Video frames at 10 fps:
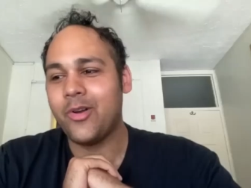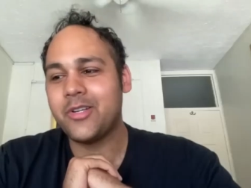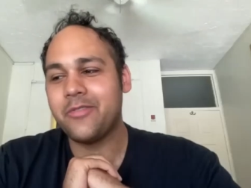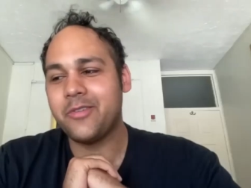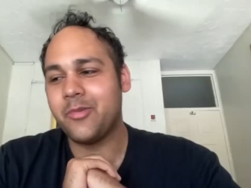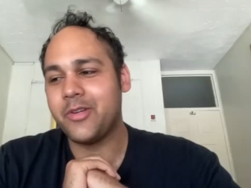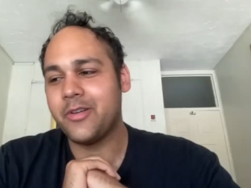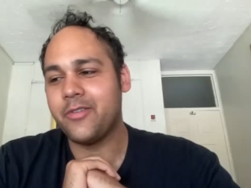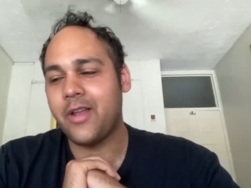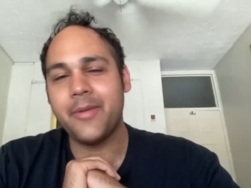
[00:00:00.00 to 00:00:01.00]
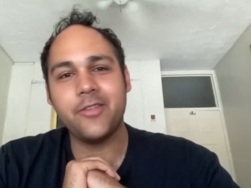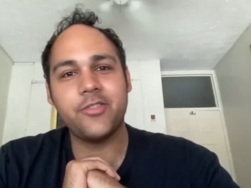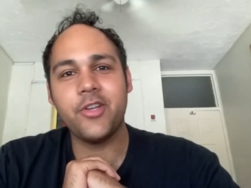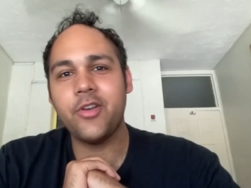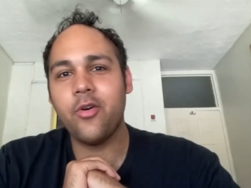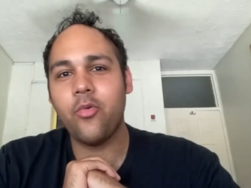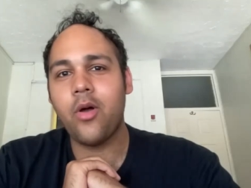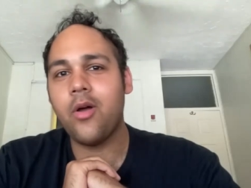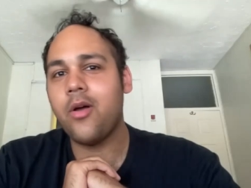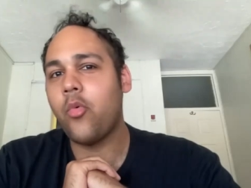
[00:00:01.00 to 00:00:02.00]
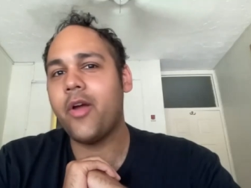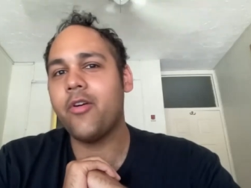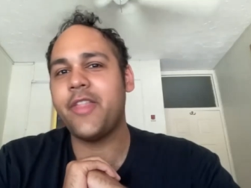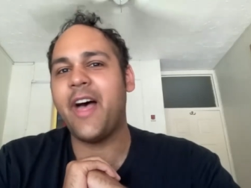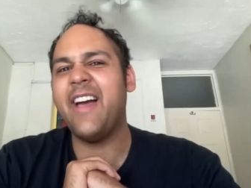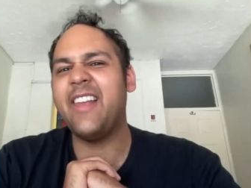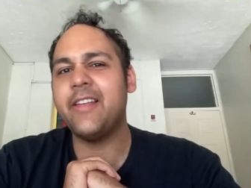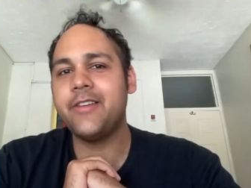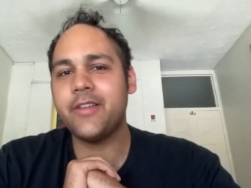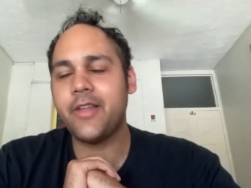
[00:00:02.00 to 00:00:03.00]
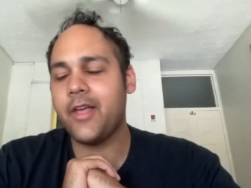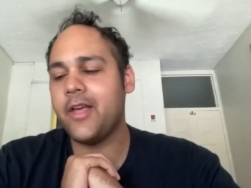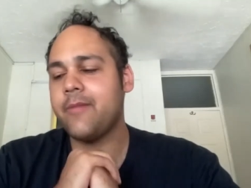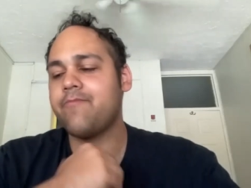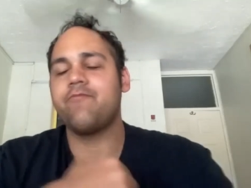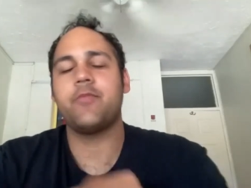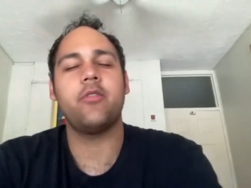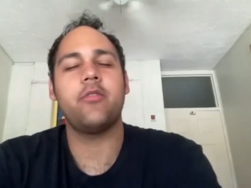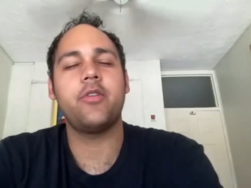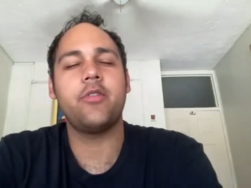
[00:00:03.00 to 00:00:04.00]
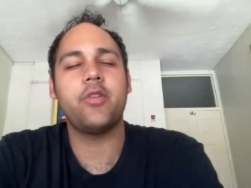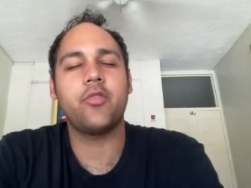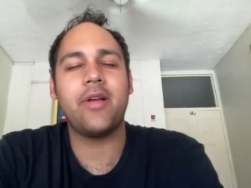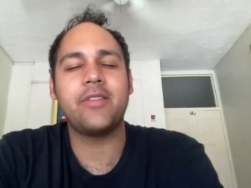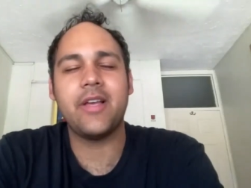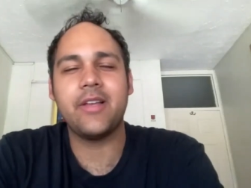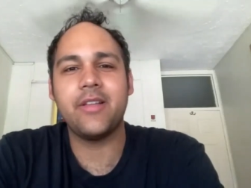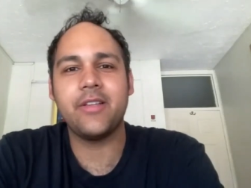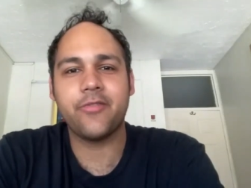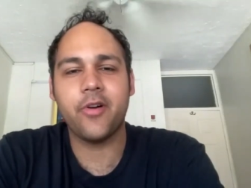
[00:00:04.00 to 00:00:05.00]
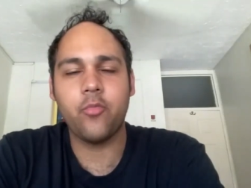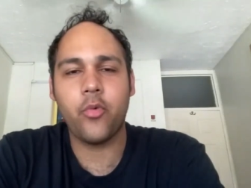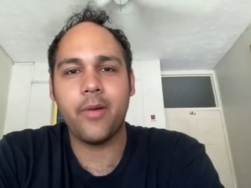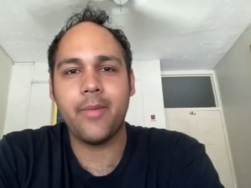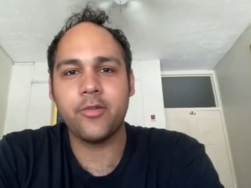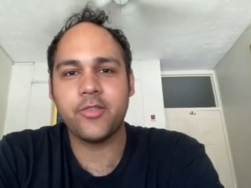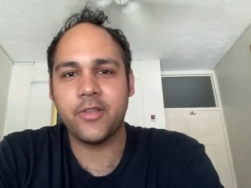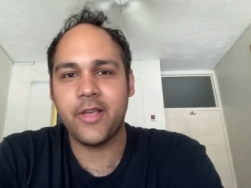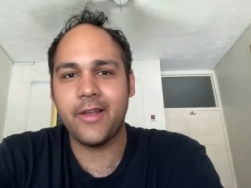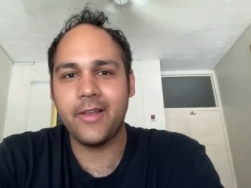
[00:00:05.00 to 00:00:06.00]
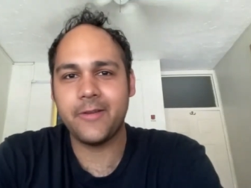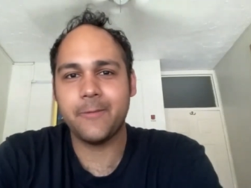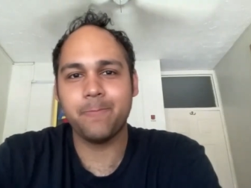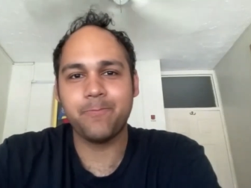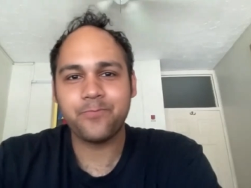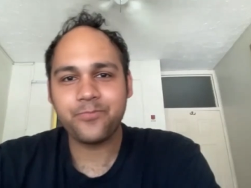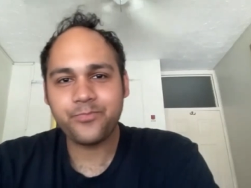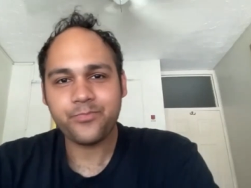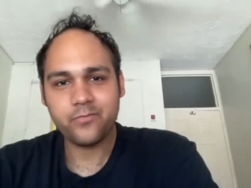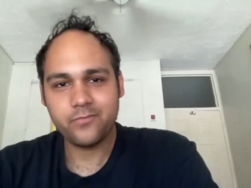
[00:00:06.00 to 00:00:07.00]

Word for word: Wonderful, wonderful. I mean, do you know uh, where on the island um, your, your granddad is from? Whereabouts on the island? Yeah,